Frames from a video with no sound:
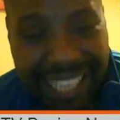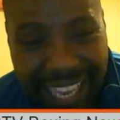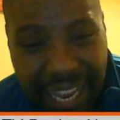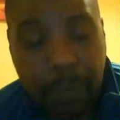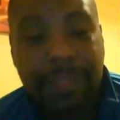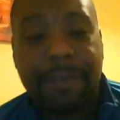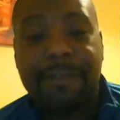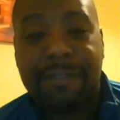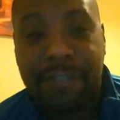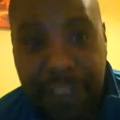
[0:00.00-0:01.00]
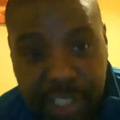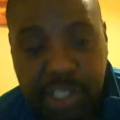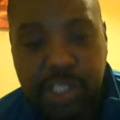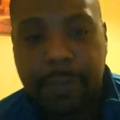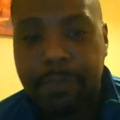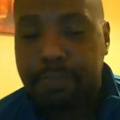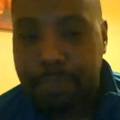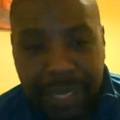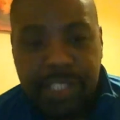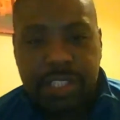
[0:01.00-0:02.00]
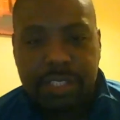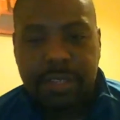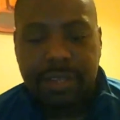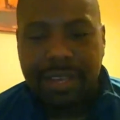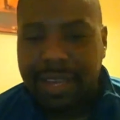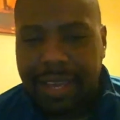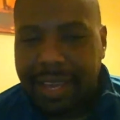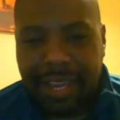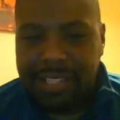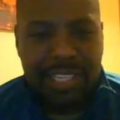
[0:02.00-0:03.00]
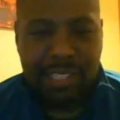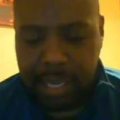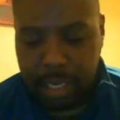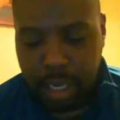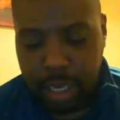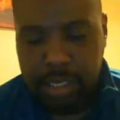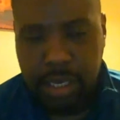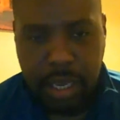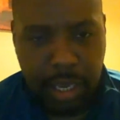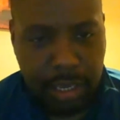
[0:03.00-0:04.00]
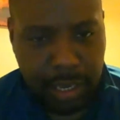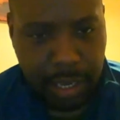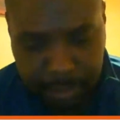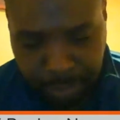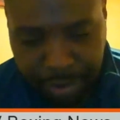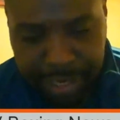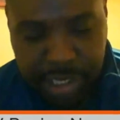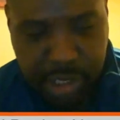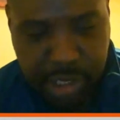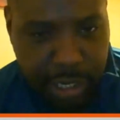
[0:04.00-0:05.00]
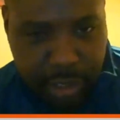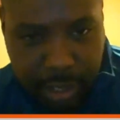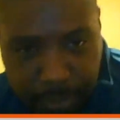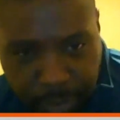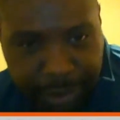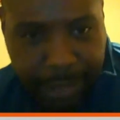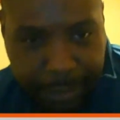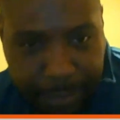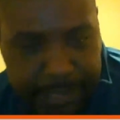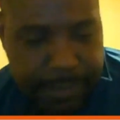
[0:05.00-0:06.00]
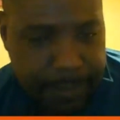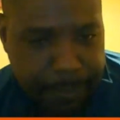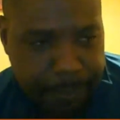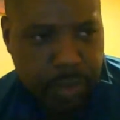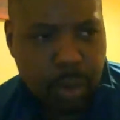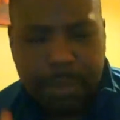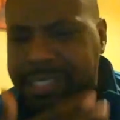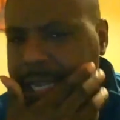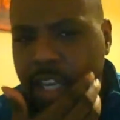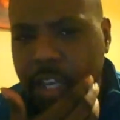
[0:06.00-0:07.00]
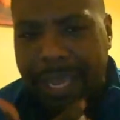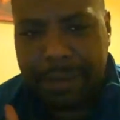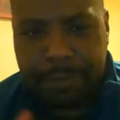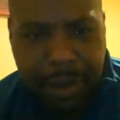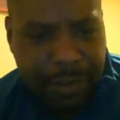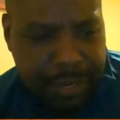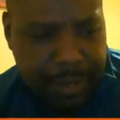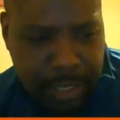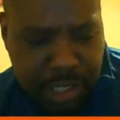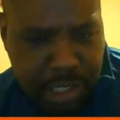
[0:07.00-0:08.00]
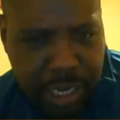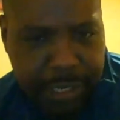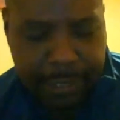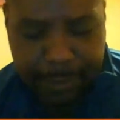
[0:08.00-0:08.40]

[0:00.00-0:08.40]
he's going to get hit with a flush punches because he's very solid and he's very like this, almost like Eubank, very